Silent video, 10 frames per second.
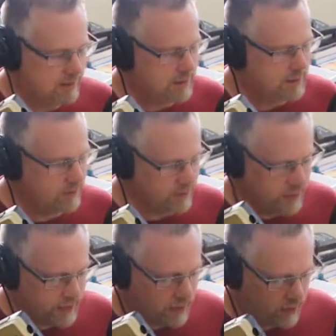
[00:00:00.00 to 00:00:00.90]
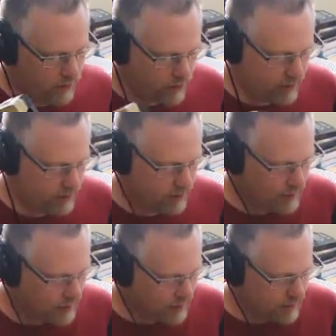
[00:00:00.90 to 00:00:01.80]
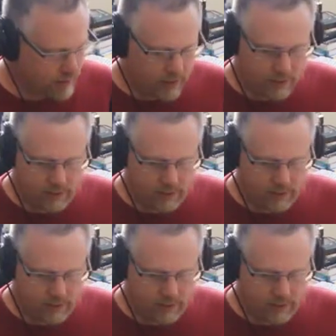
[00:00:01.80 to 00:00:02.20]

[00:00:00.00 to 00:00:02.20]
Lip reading: video, you can see